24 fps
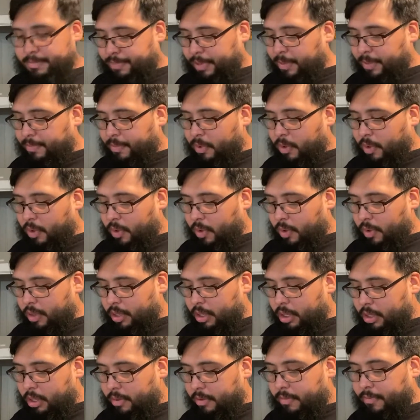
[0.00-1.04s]
People
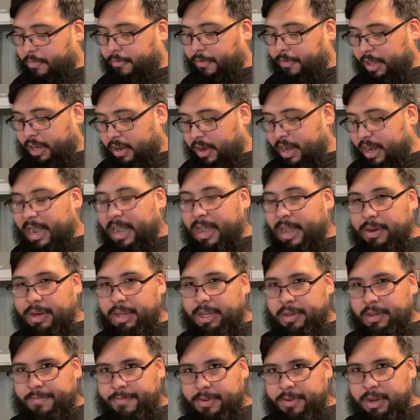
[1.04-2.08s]
figure out how to
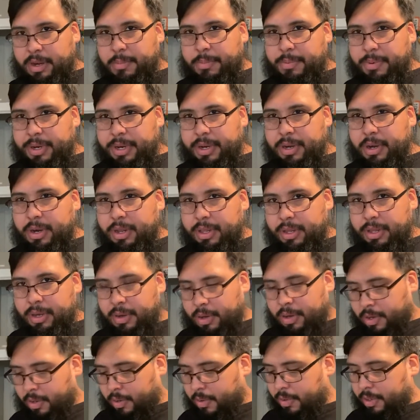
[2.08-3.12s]
convert a printer on their
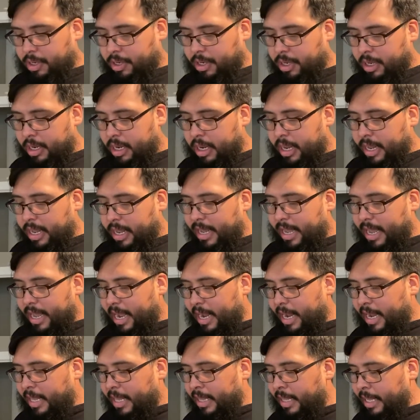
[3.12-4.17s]
own,
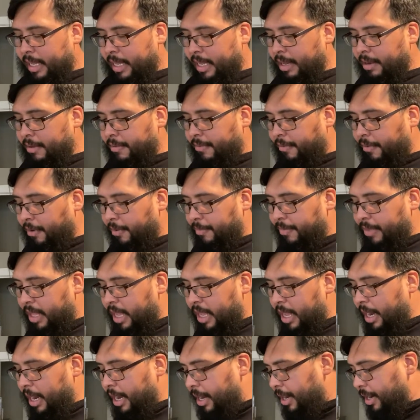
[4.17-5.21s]
and then from
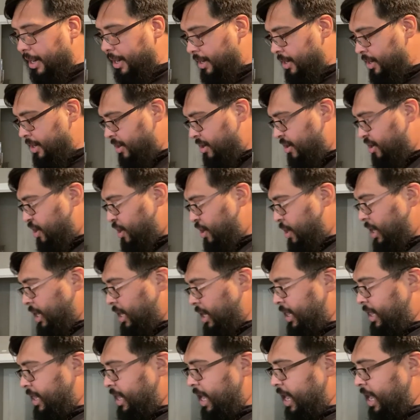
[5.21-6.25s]
there,
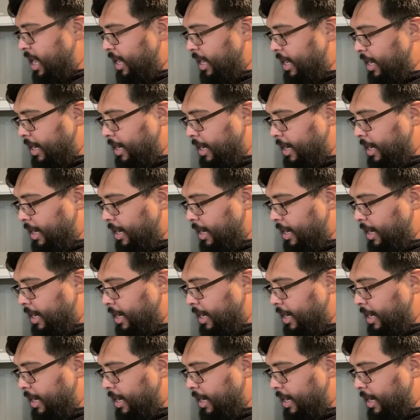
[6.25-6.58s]
they